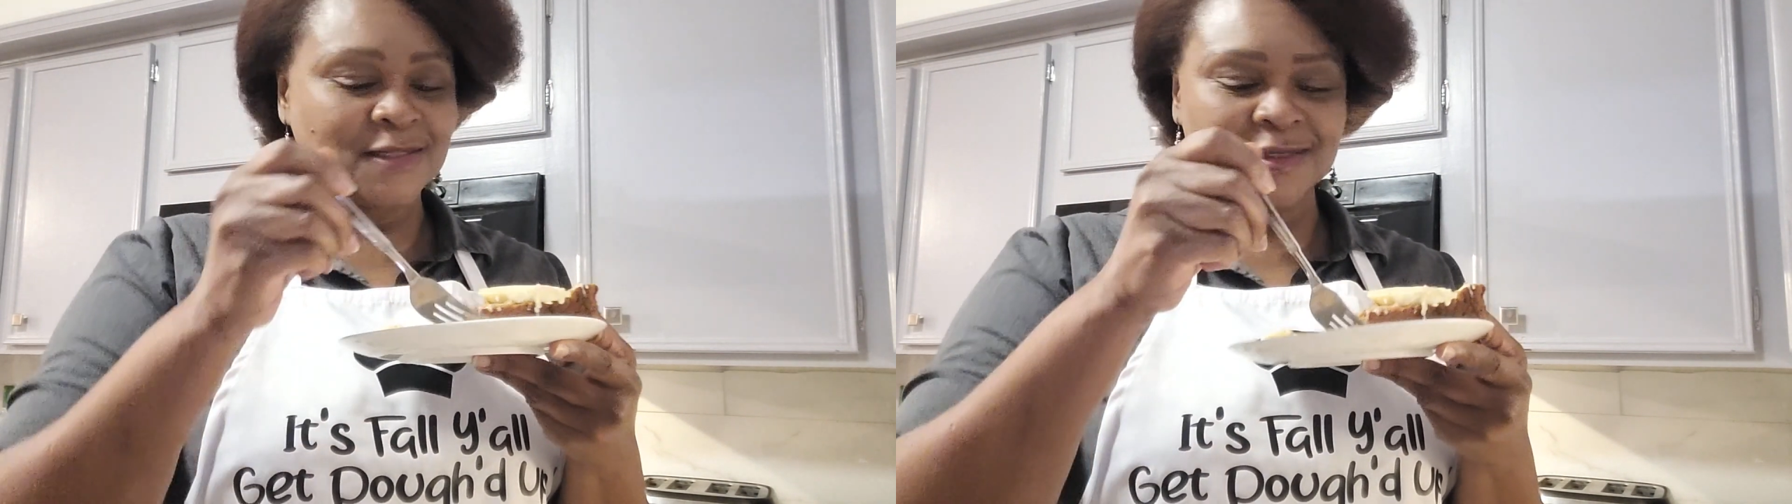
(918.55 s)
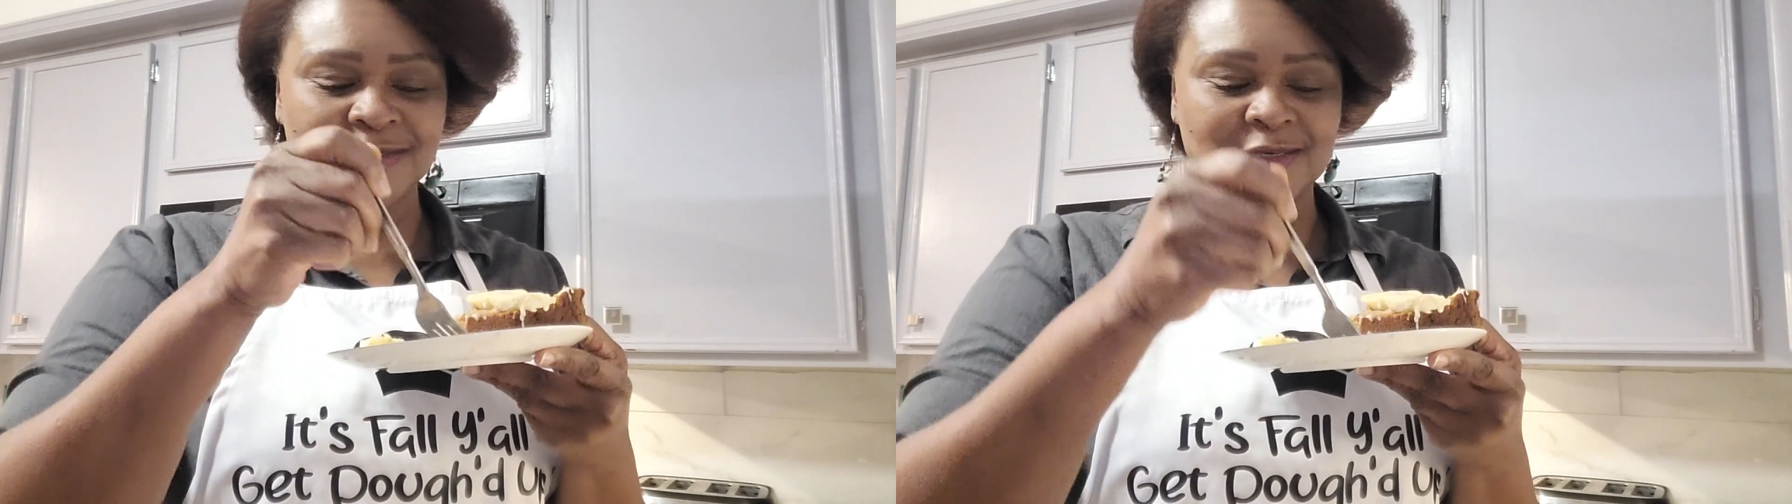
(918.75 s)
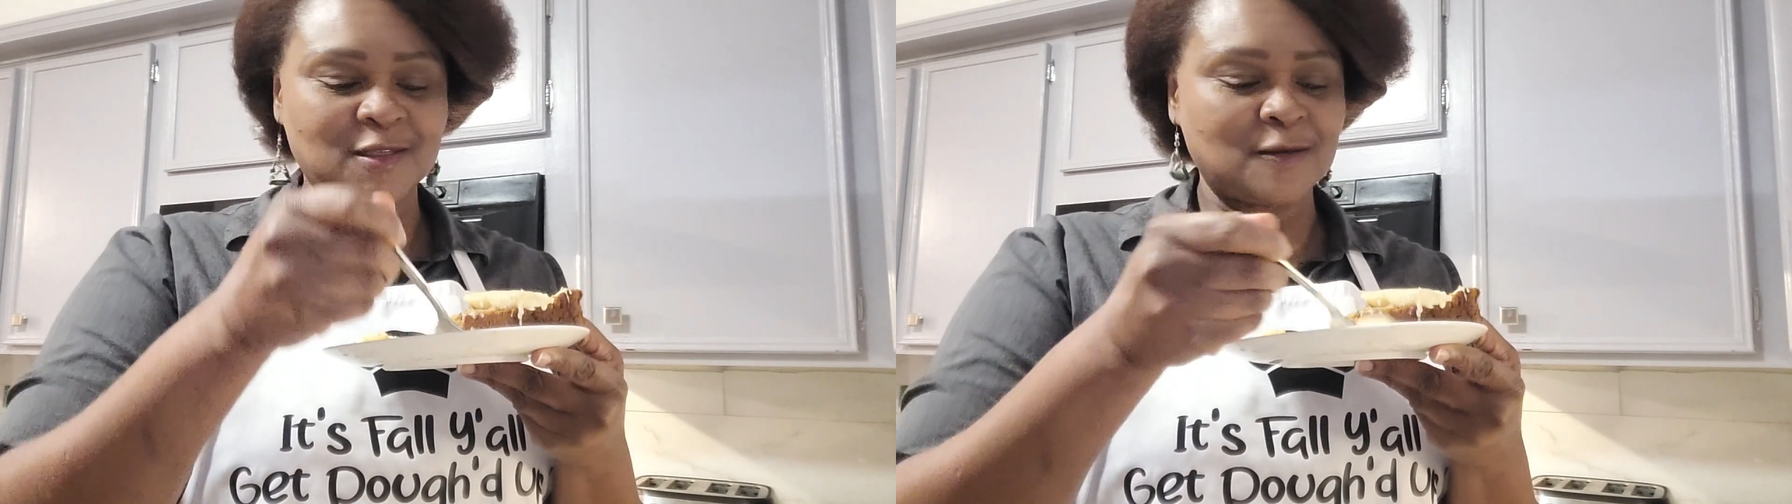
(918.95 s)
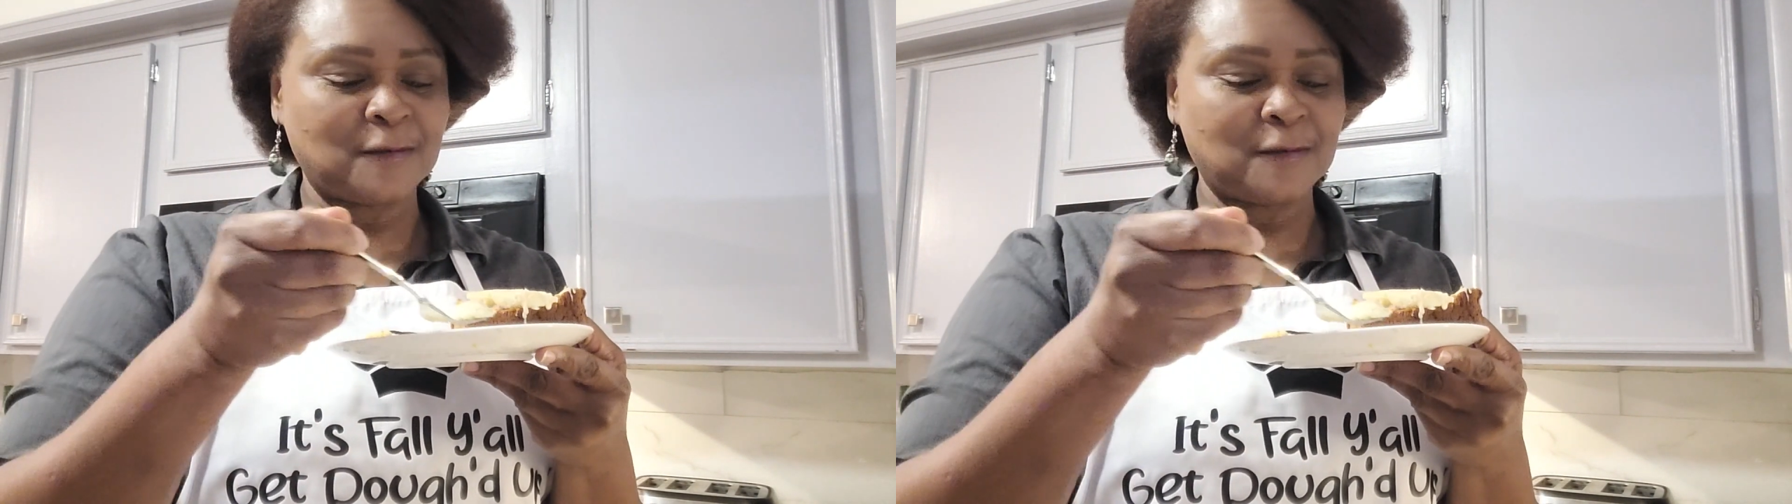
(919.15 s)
yes, yes.